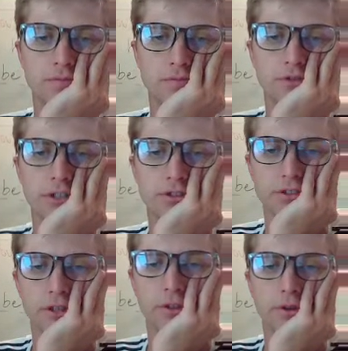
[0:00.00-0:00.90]
3 goes
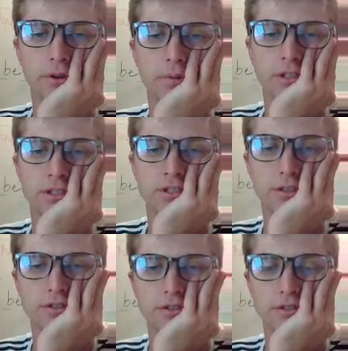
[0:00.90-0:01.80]
into 3 once. 3
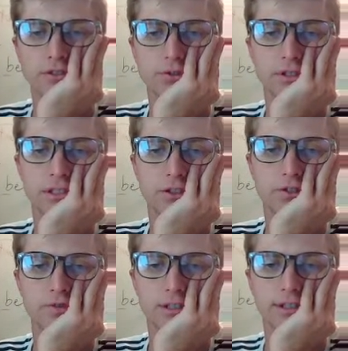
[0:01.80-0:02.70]
goes into 12.